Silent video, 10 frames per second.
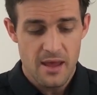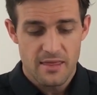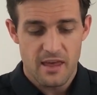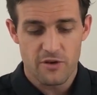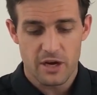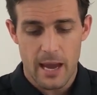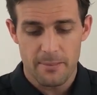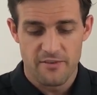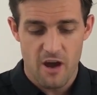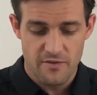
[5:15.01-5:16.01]
they've got a
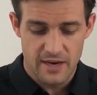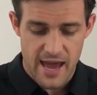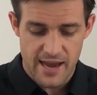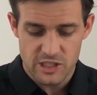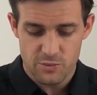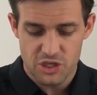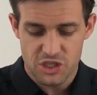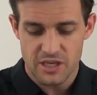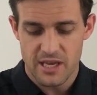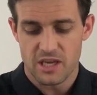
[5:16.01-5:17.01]
couple of overlays
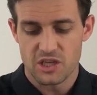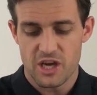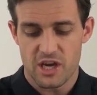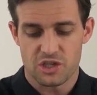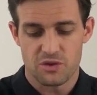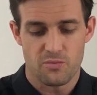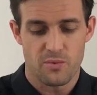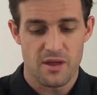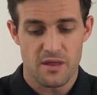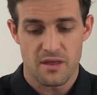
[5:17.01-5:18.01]
which, in conjunction
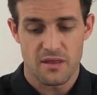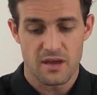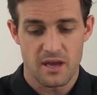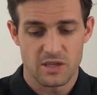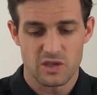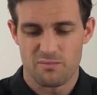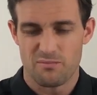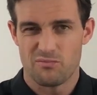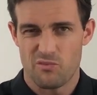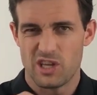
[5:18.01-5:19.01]
with the sort of
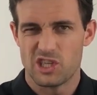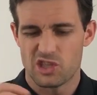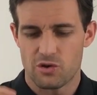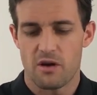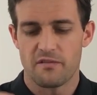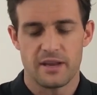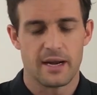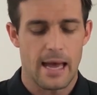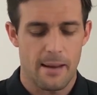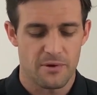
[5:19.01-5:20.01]
really strong
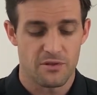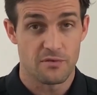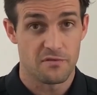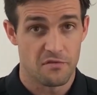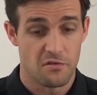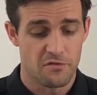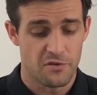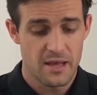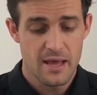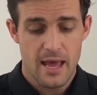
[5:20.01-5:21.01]
fitted upper through the forefoot,